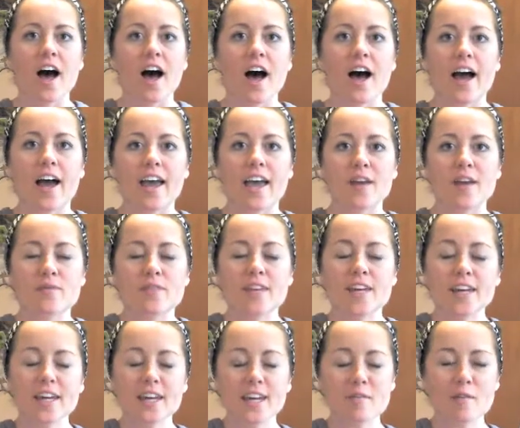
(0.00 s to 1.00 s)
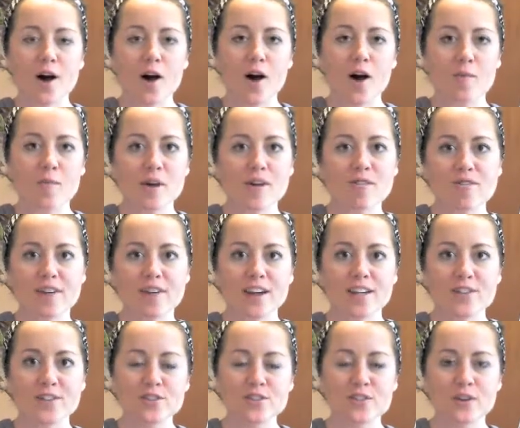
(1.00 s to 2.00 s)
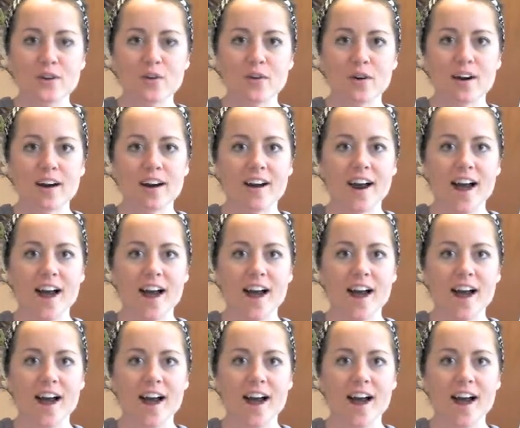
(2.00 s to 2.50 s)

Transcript: I am thinking about all my friends who are